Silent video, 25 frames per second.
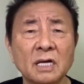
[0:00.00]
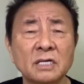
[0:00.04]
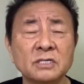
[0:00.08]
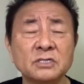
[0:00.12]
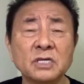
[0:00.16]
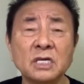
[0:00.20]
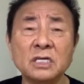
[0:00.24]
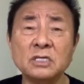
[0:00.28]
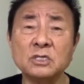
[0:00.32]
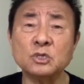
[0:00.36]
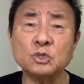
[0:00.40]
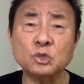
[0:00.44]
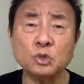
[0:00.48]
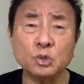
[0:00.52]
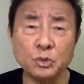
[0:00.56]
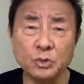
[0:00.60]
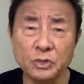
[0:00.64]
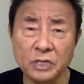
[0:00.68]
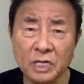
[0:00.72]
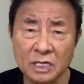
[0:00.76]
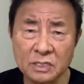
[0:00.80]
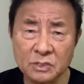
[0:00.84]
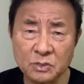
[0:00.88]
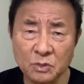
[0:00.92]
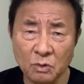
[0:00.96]
since 2
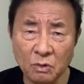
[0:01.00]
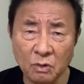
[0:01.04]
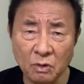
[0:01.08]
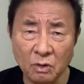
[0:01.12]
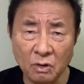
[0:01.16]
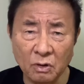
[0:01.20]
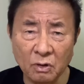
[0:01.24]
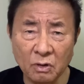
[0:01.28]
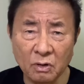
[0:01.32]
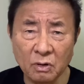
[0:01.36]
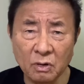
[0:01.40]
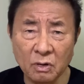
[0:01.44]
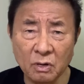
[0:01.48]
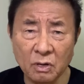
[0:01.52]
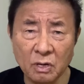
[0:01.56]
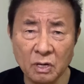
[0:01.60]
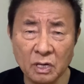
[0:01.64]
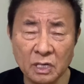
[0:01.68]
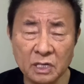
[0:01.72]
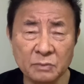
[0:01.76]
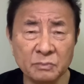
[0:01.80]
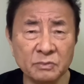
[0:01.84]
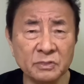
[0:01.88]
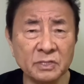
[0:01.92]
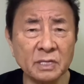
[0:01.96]
years old.
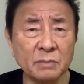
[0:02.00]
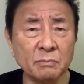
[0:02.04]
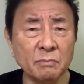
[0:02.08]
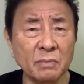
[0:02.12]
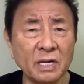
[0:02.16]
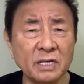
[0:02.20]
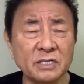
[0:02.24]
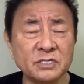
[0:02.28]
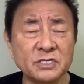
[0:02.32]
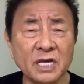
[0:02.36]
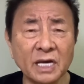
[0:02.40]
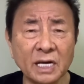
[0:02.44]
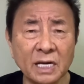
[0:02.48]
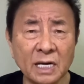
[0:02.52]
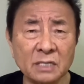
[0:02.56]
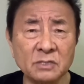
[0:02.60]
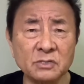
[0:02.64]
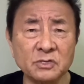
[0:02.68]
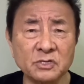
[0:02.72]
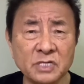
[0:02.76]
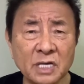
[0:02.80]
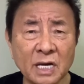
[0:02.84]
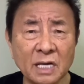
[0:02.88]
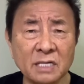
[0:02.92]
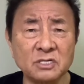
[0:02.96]
Even my second
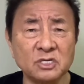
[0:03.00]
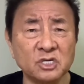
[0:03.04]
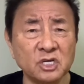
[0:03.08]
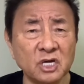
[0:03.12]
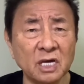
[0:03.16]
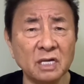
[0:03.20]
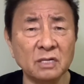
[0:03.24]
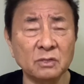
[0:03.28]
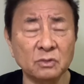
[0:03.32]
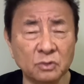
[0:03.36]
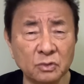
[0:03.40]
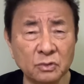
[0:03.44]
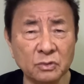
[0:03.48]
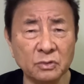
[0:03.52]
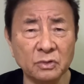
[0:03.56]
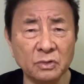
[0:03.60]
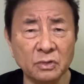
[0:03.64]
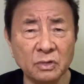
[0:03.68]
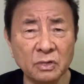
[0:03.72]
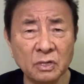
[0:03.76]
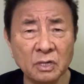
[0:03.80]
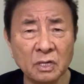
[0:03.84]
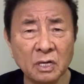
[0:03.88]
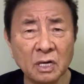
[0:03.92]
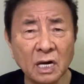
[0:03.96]
son, Shen, too,
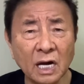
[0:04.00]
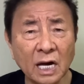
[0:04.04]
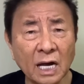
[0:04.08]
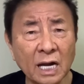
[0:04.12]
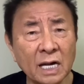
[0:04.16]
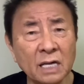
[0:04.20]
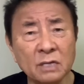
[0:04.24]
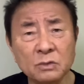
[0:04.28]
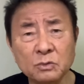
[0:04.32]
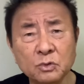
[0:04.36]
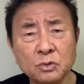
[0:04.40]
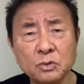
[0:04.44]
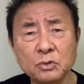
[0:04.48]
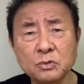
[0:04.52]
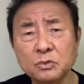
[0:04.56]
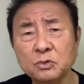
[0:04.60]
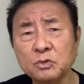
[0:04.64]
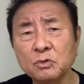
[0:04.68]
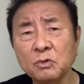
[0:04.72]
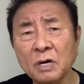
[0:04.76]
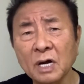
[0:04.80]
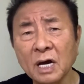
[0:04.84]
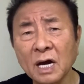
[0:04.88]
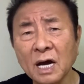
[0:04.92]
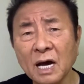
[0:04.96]
around
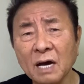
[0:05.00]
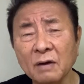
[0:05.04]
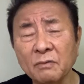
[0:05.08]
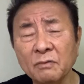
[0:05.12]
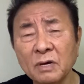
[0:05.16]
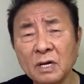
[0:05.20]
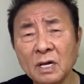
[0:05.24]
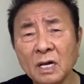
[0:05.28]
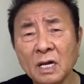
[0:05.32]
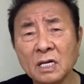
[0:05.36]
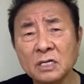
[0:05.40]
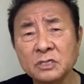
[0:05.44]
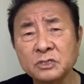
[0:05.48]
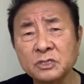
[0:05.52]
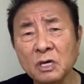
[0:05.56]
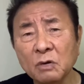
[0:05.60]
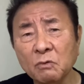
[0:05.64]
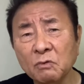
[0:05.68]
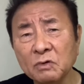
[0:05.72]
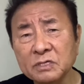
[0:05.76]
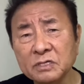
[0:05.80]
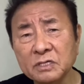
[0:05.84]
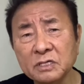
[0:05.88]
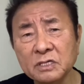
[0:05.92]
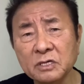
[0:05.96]
2.5. Shen
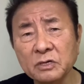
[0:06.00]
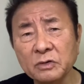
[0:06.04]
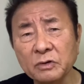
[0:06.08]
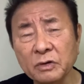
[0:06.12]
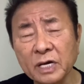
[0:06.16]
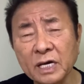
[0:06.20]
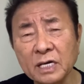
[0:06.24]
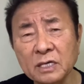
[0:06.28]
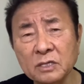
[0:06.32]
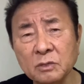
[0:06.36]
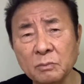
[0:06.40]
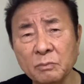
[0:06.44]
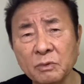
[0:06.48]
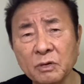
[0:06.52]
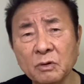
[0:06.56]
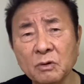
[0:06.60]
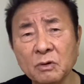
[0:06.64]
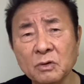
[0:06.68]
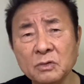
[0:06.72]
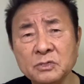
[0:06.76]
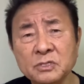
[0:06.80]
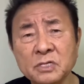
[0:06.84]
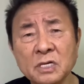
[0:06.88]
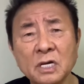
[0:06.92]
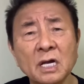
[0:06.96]
was really late
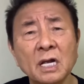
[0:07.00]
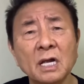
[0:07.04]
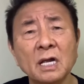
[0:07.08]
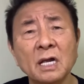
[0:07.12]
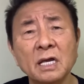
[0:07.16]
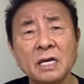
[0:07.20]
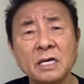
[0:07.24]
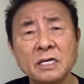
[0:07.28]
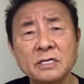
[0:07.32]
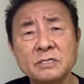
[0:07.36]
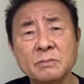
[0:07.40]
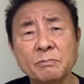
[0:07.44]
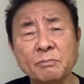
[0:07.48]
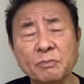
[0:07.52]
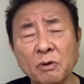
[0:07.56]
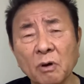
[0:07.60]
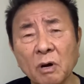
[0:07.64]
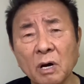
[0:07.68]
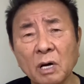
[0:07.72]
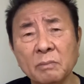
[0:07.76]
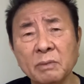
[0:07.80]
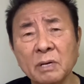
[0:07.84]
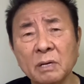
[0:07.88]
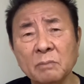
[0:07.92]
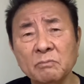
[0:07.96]
because his
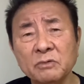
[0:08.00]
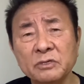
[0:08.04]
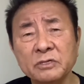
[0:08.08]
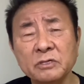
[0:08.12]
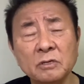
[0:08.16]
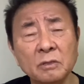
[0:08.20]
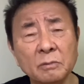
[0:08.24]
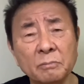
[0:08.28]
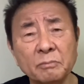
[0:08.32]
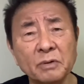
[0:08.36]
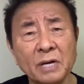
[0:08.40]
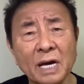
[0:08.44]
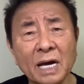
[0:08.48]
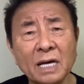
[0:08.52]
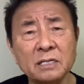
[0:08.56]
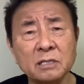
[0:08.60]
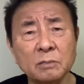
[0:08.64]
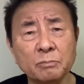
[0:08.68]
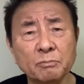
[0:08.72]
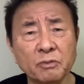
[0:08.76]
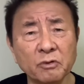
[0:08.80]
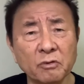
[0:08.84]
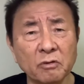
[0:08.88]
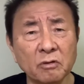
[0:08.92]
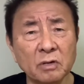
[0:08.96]
problem,
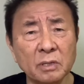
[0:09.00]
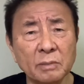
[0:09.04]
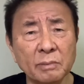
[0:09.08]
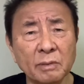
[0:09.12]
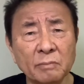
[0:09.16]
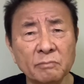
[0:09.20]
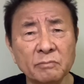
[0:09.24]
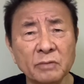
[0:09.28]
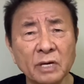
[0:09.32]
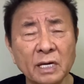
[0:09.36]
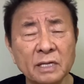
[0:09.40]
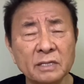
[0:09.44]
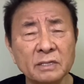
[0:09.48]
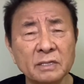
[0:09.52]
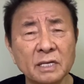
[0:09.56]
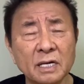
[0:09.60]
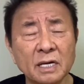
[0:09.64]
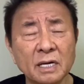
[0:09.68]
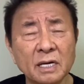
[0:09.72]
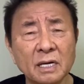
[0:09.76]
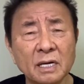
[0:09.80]
blood problem and